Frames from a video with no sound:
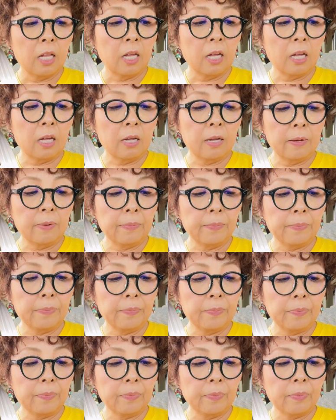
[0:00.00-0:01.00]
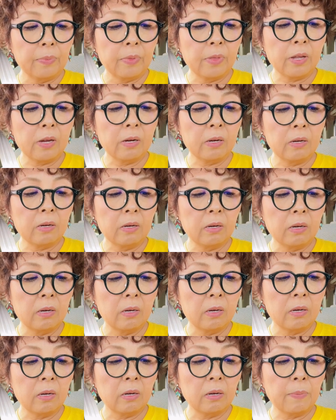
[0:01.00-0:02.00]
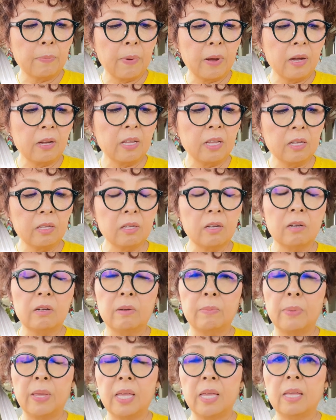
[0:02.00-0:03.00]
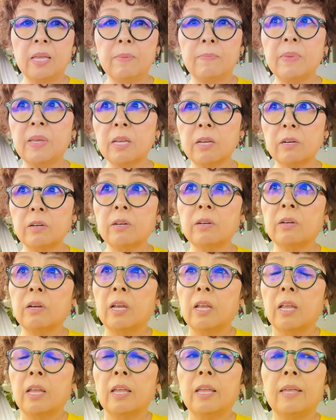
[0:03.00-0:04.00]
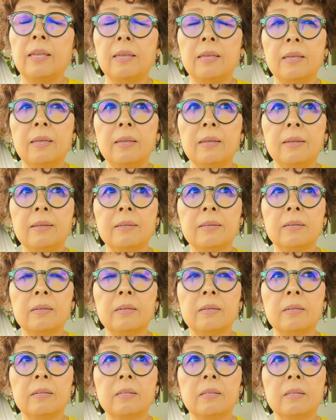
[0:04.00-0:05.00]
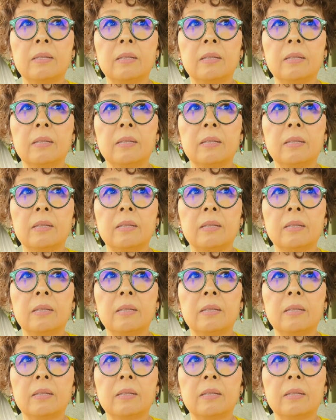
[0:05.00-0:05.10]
Um, their bodies are bigger and uh,